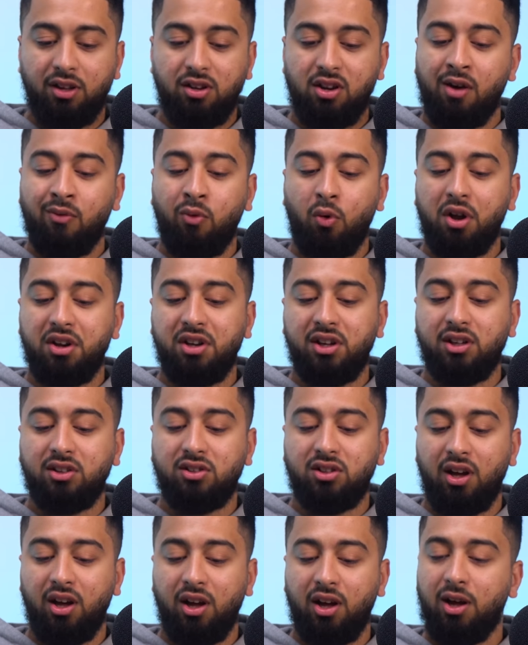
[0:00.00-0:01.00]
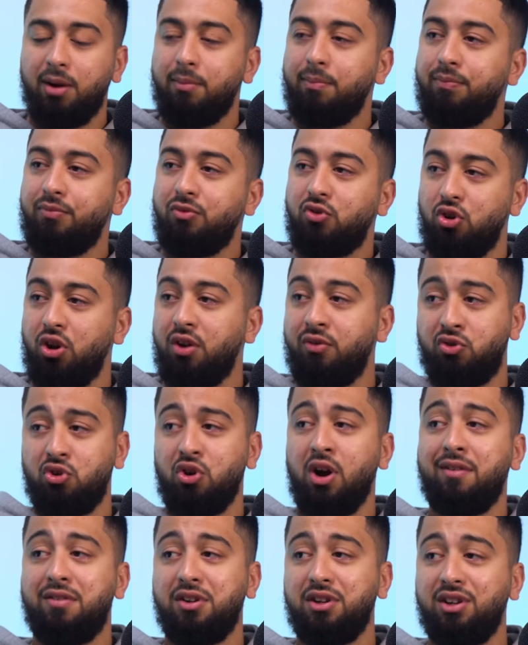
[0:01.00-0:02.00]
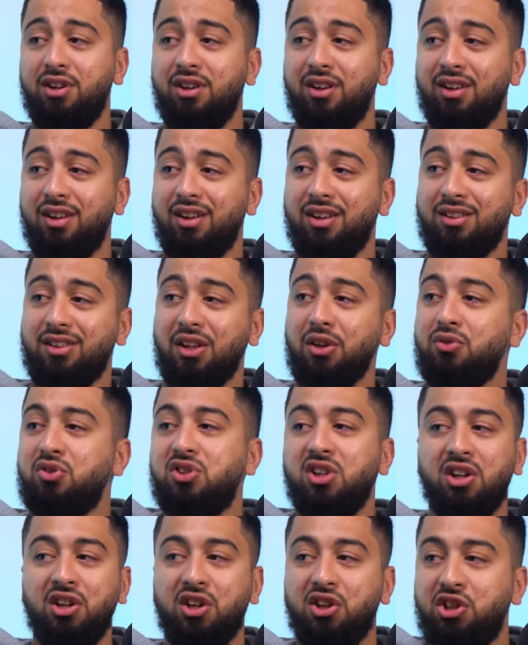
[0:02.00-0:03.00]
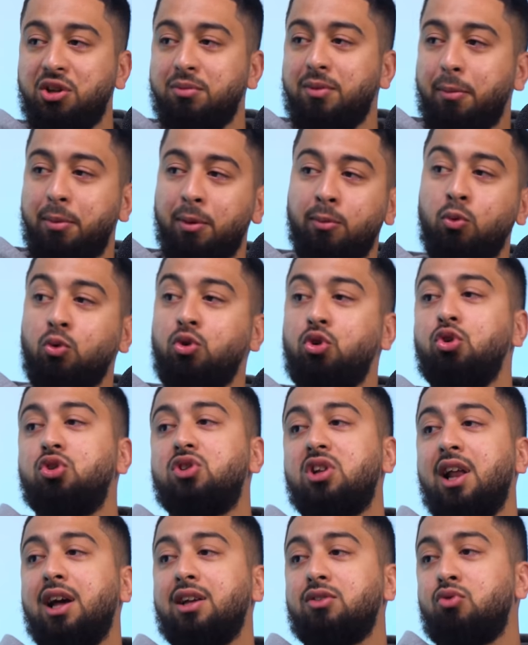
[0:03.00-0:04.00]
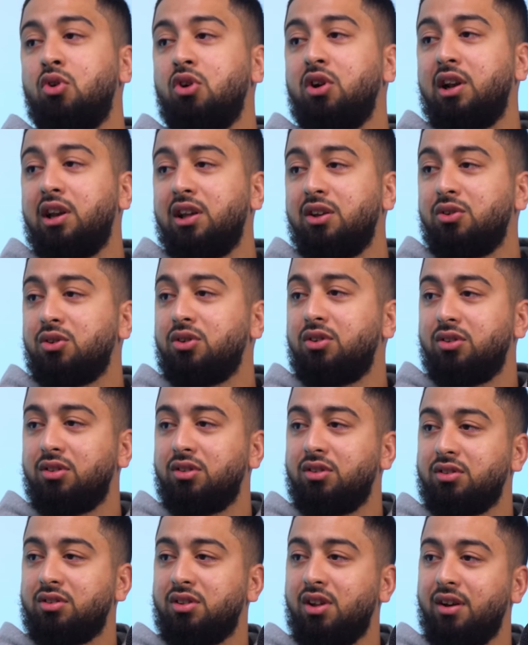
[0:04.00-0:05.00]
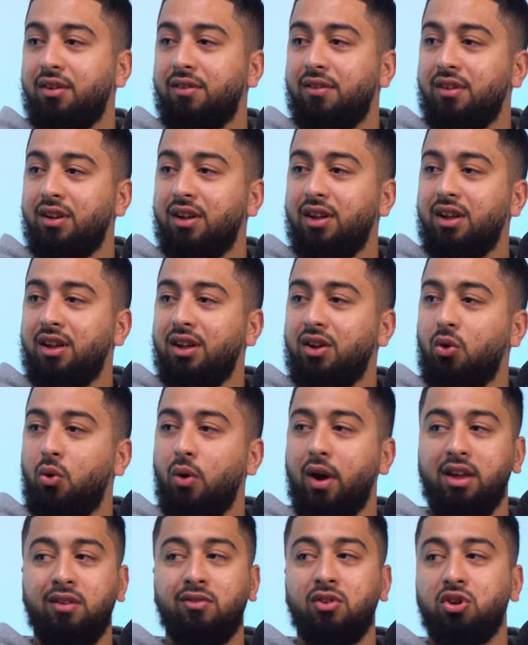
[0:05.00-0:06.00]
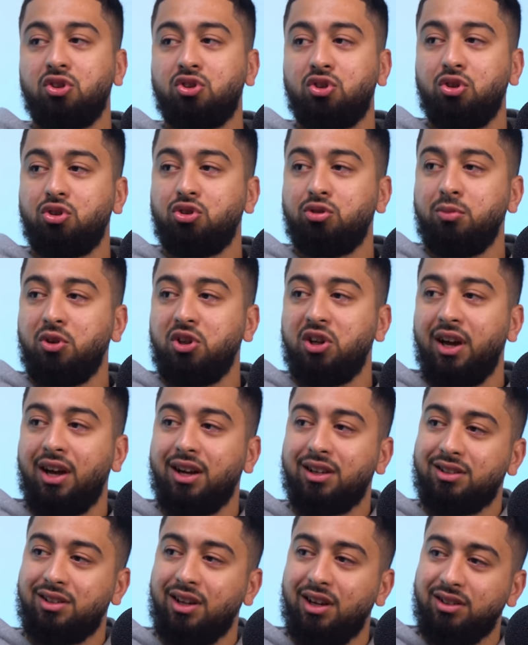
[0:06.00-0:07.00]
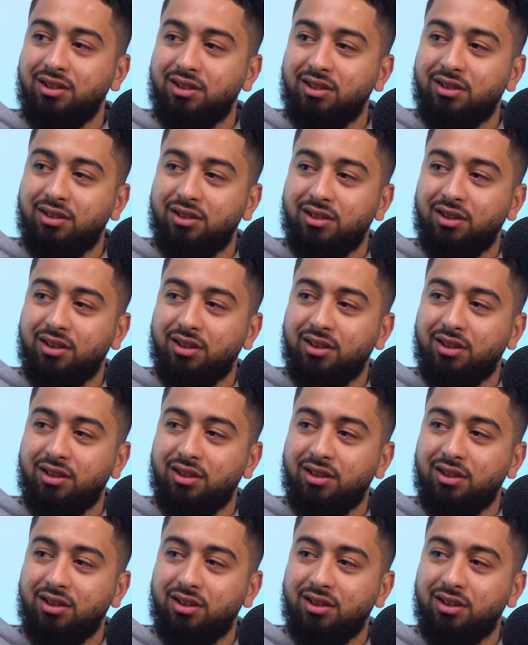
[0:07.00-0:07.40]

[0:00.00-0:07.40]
Another one is um, do, if do you have any that you've seen in the gym that people utilize wrongly or, or stuff, or even on social media exercises?